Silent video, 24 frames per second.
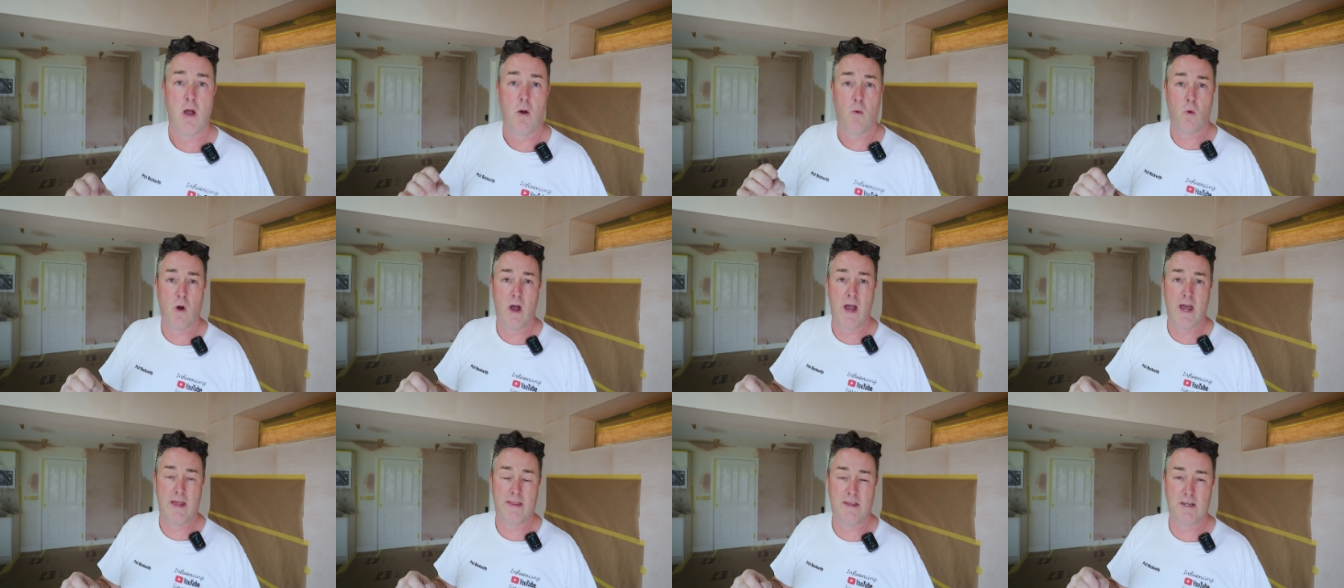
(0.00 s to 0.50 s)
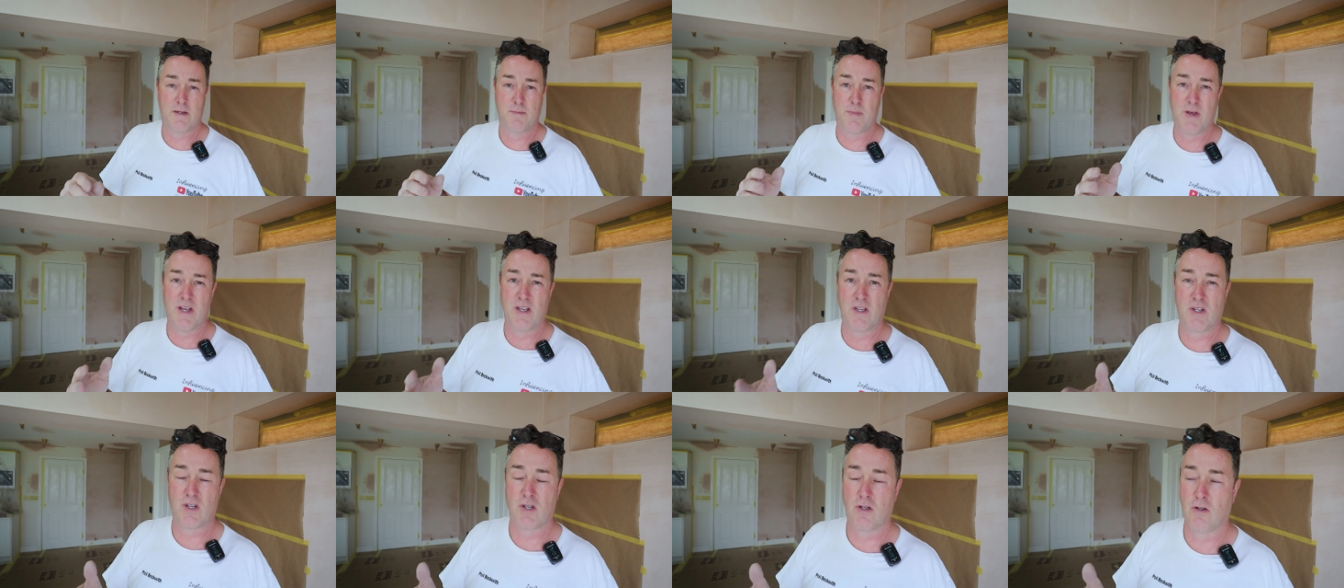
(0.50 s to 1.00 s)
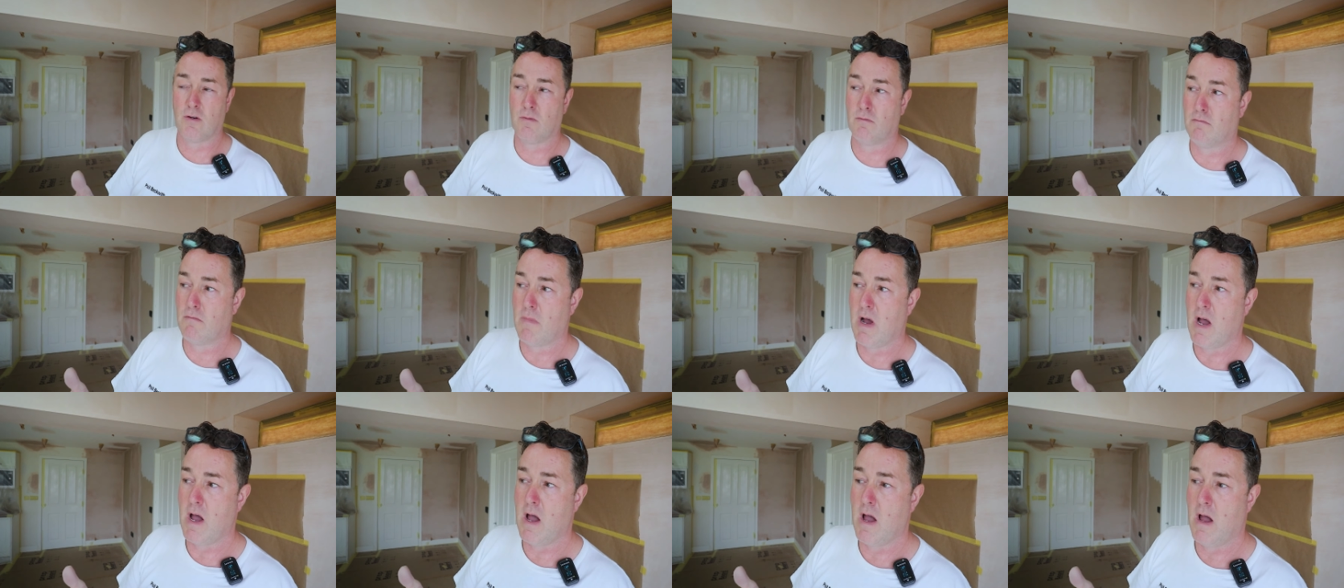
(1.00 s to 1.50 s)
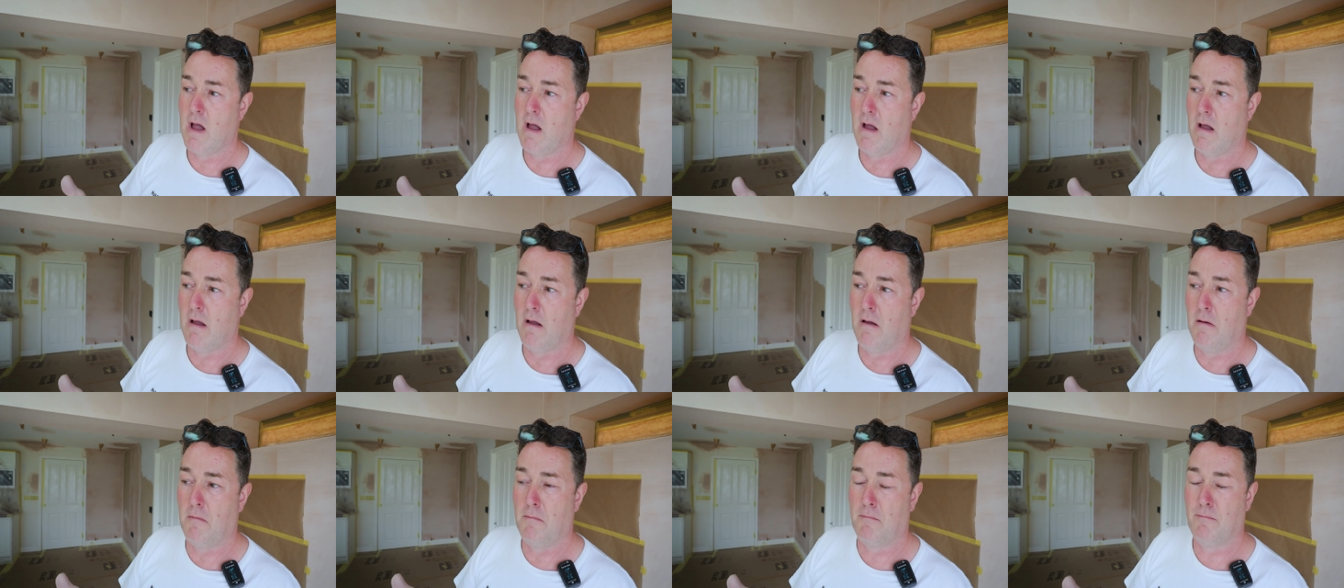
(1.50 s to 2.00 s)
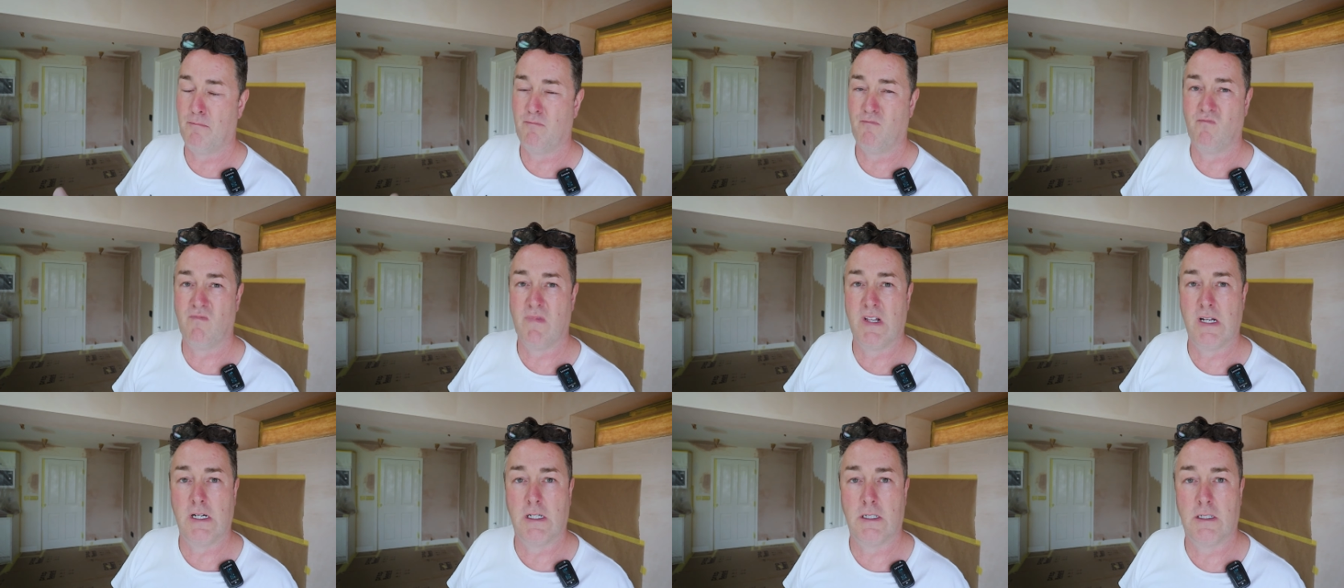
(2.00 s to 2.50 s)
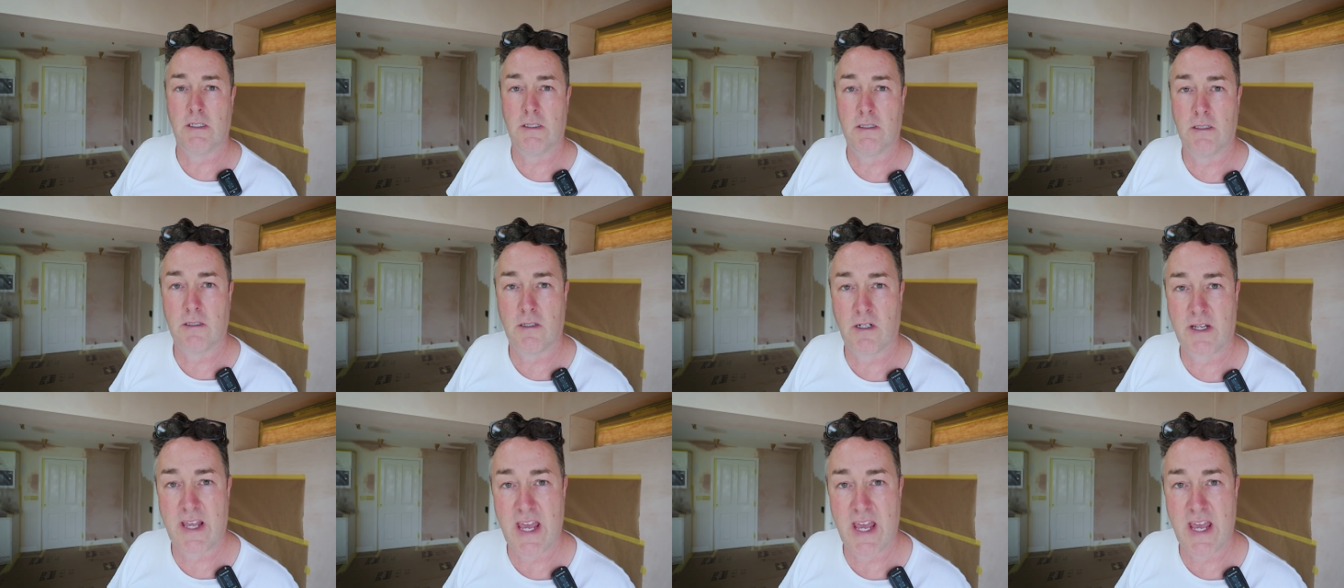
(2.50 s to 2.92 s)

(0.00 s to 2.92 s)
where there's been some, um, uh,